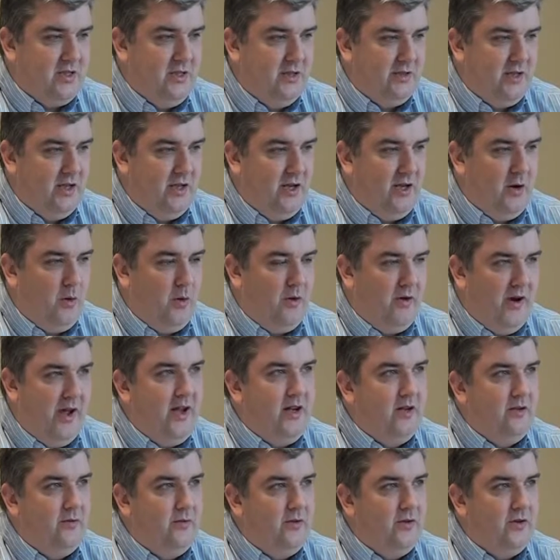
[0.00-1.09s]
the
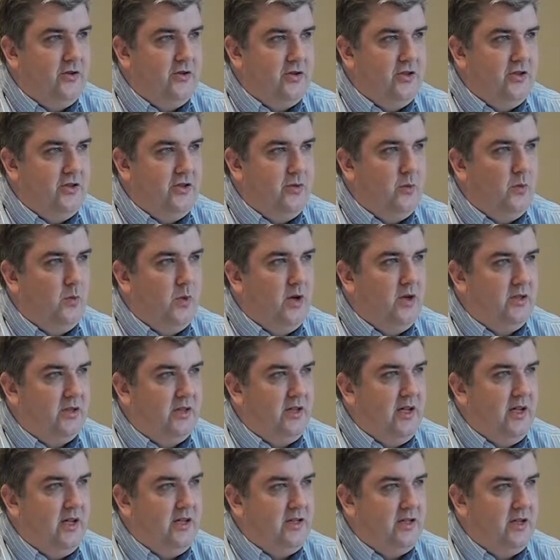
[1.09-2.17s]
lower-end versions, you weren't
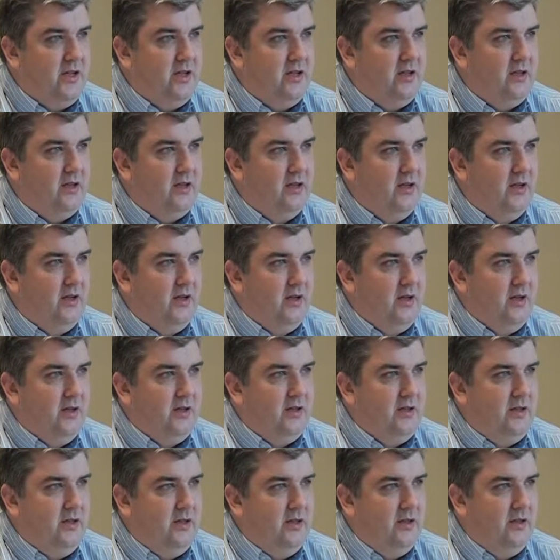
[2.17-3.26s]
getting
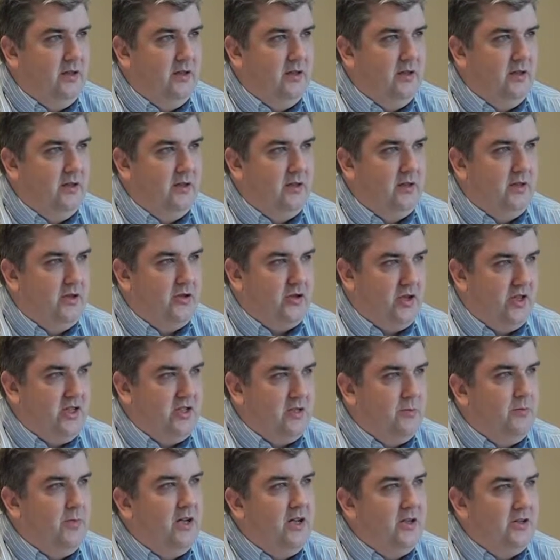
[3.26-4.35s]
the
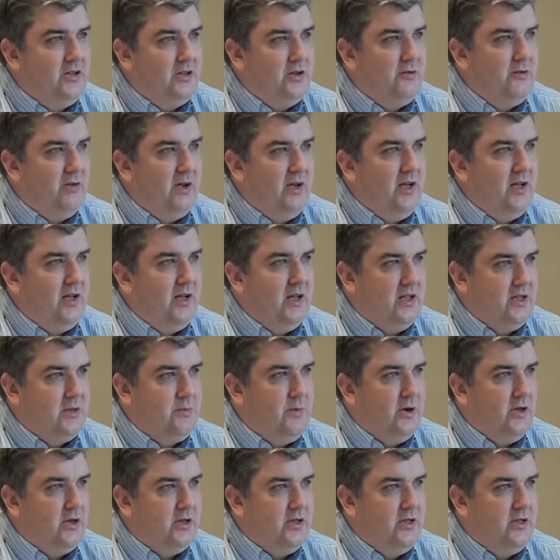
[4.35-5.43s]
traceability really as
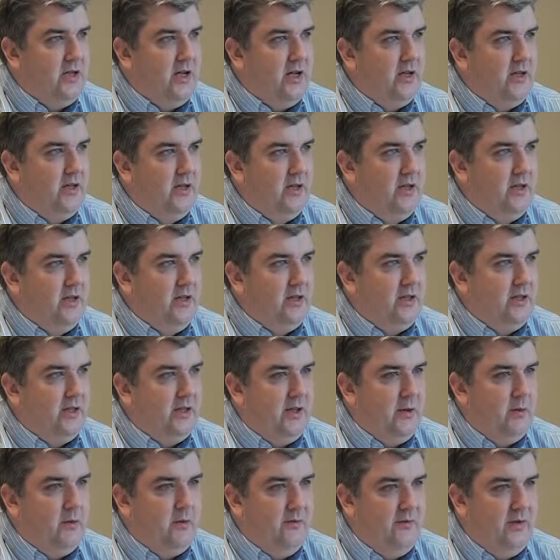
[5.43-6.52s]
part of that
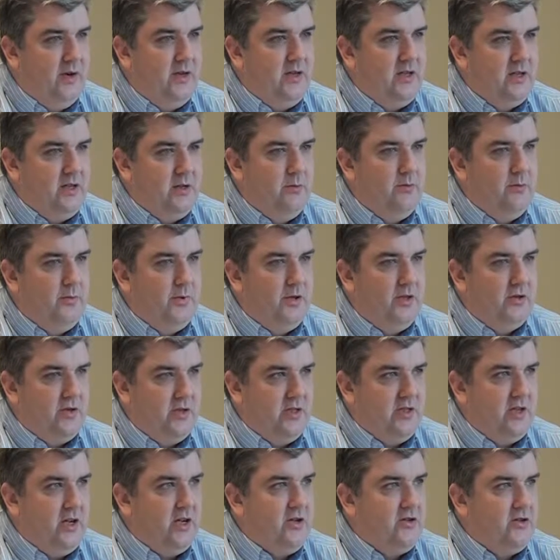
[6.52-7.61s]
they were very simple
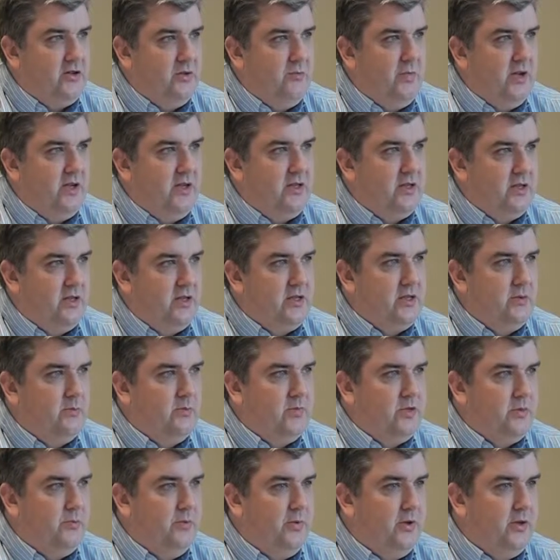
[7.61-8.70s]
transaction-based
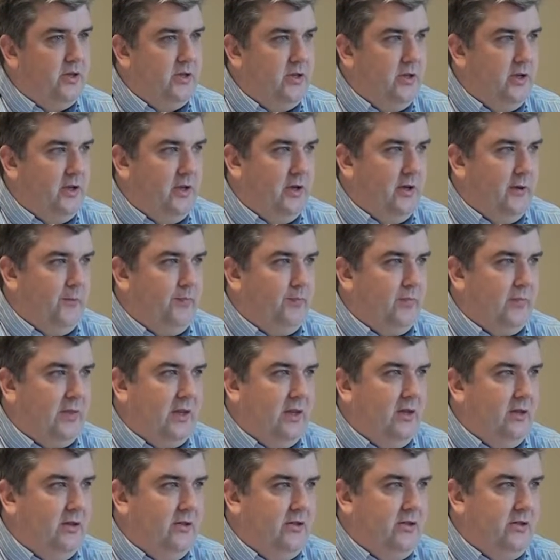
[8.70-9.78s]
systems, but
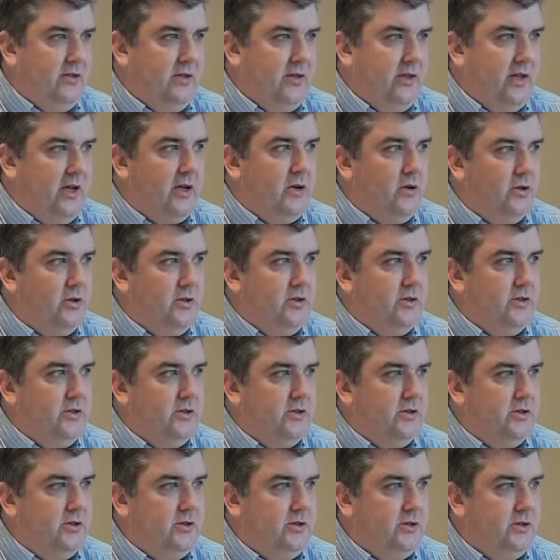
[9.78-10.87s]
they
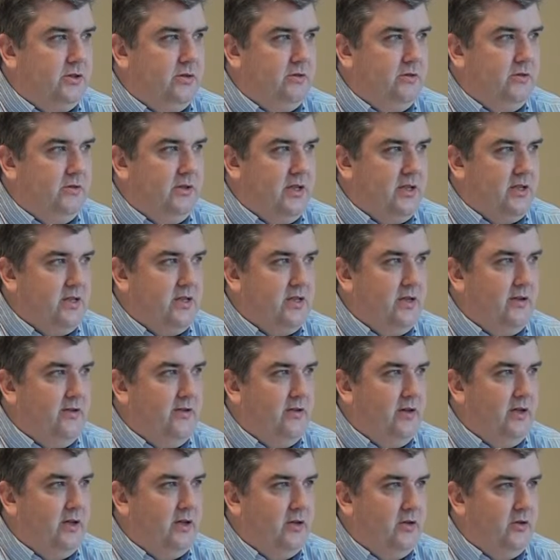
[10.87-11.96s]
couldn't
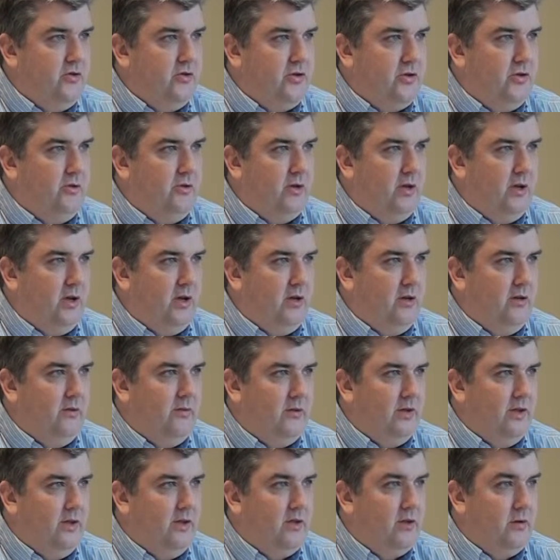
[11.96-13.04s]
necessarily control all
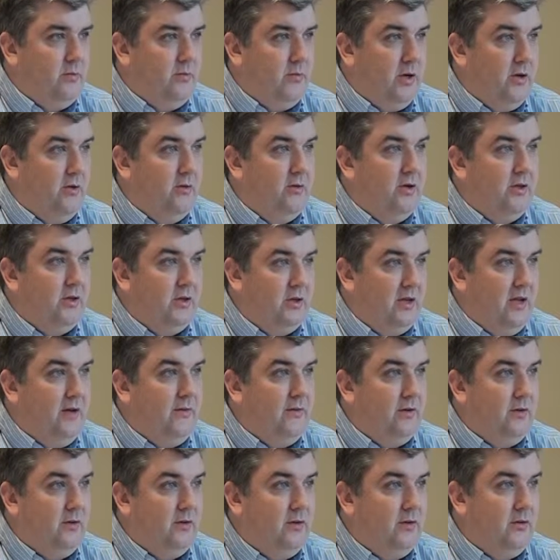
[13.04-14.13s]
of the component
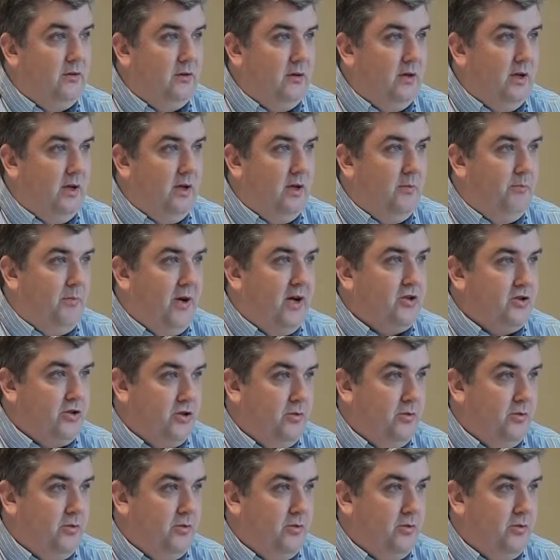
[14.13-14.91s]
level batch